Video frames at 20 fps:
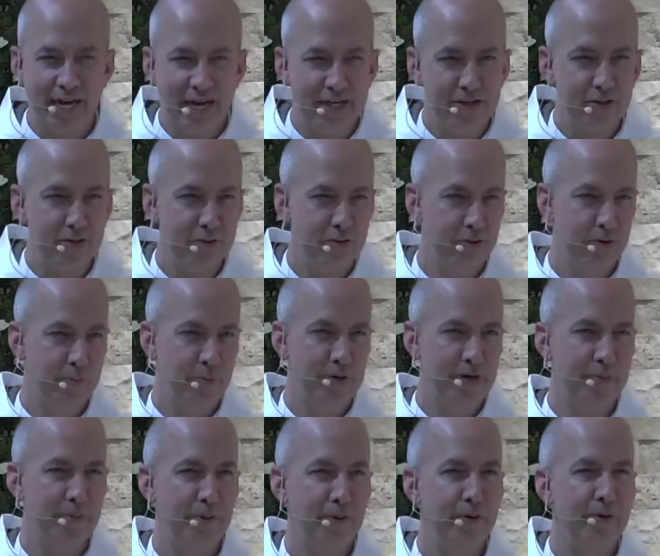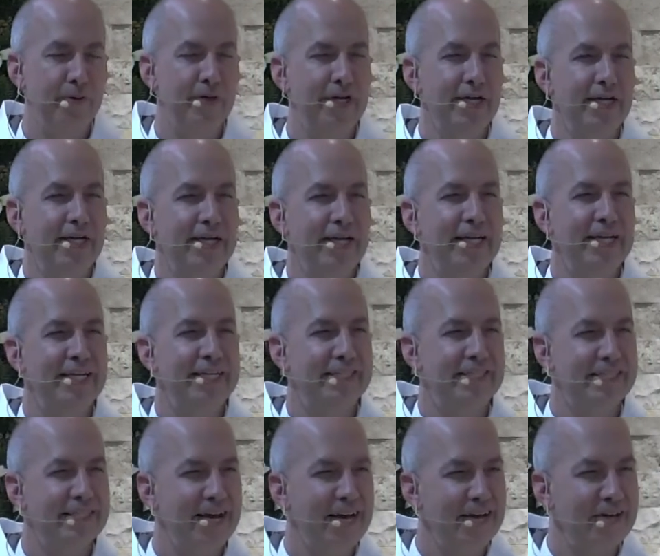is with his people. Jesus
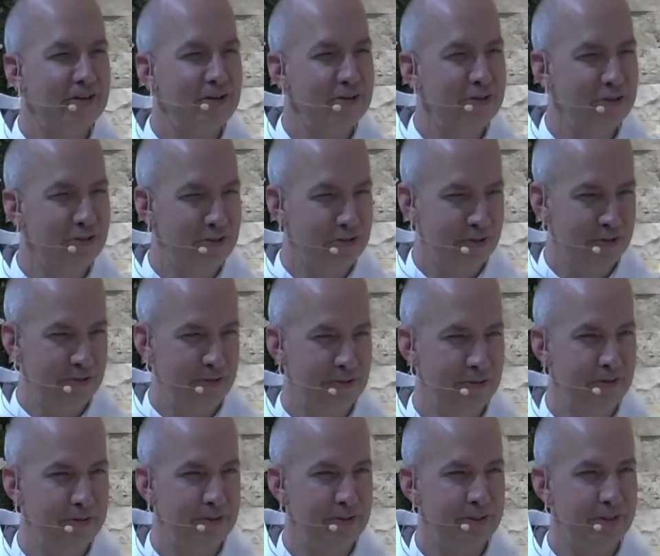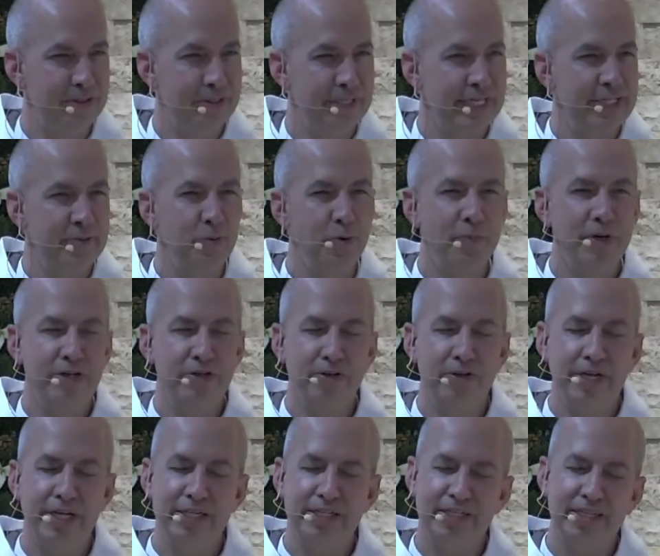is with us. And
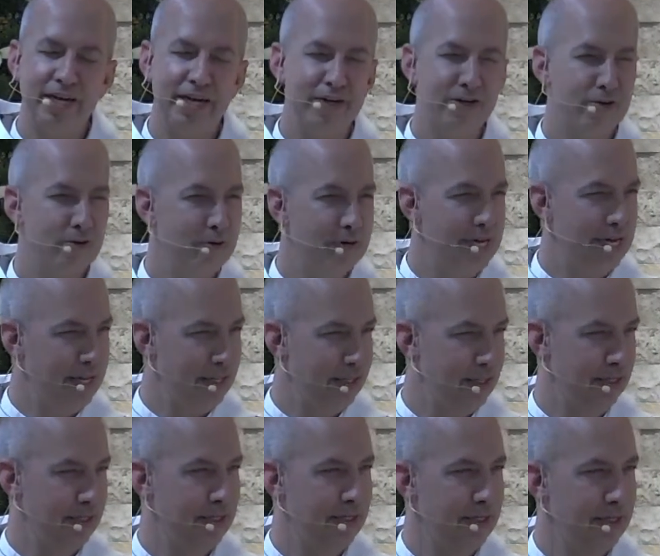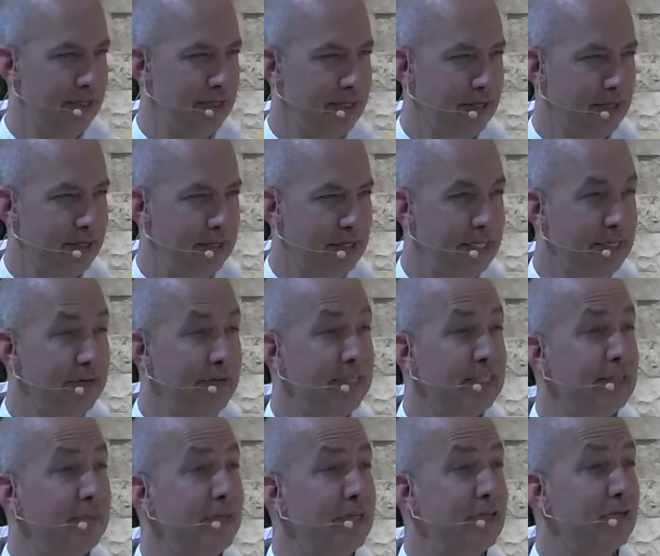it's the moment to be with him,
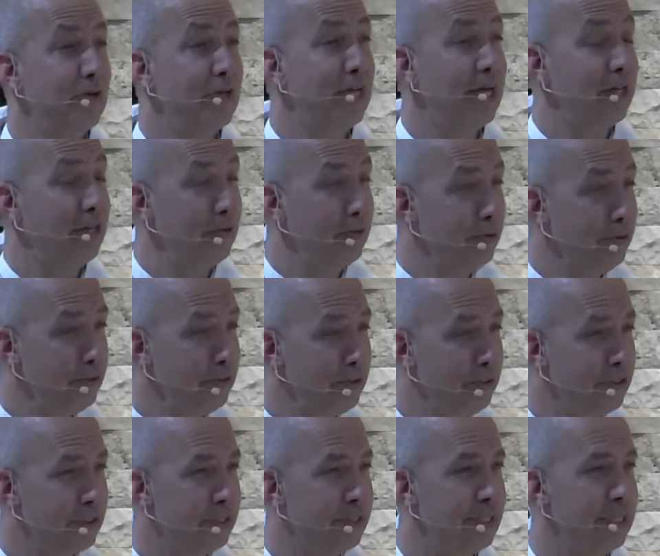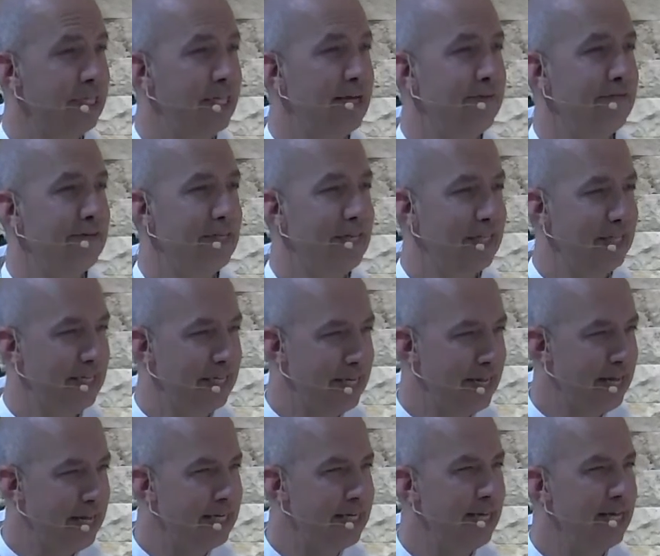receiving the light and
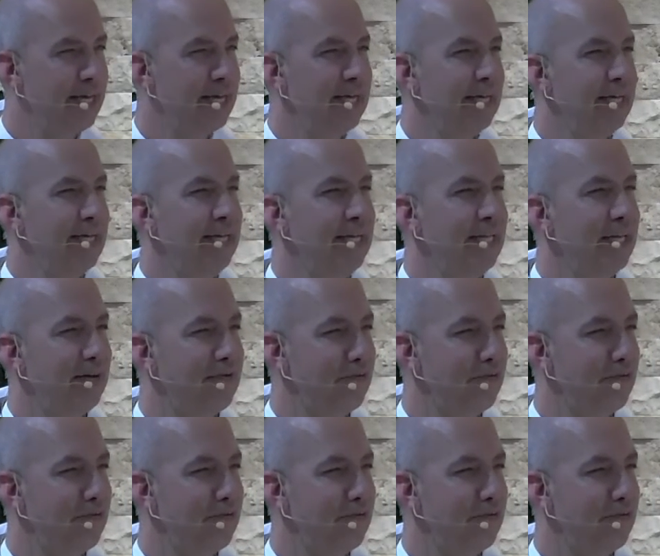fidelity